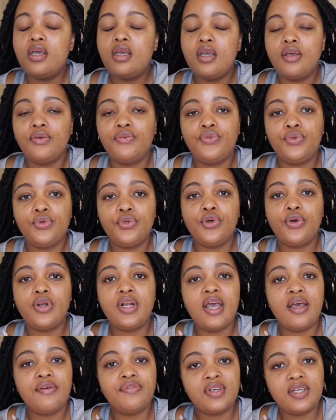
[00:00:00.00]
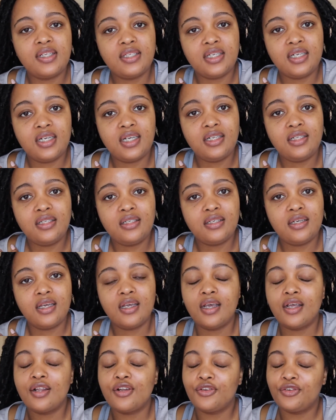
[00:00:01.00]
If you don't have internet,
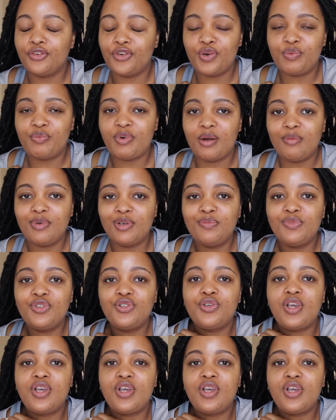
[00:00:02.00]
no problems,